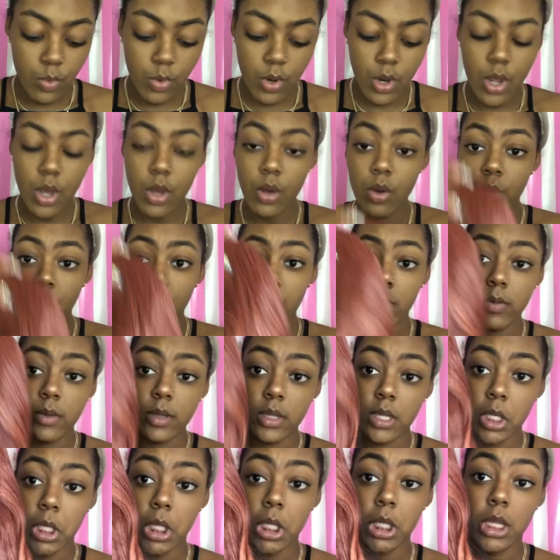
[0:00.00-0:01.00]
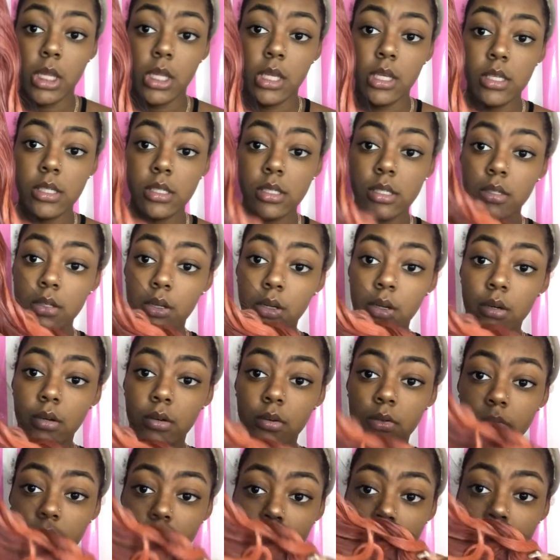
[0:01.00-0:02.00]
no, look at this
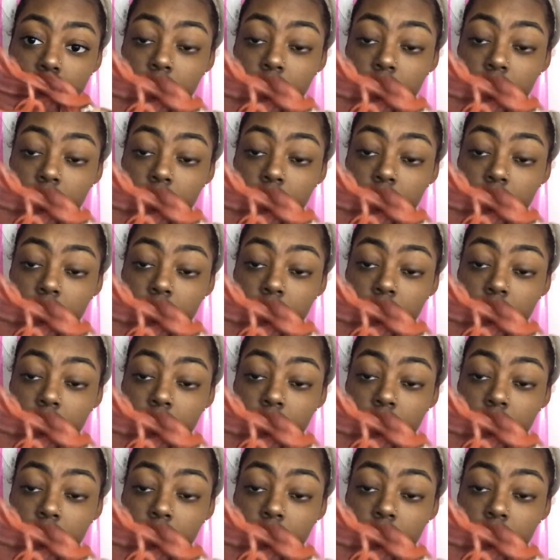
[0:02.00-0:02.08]
girl.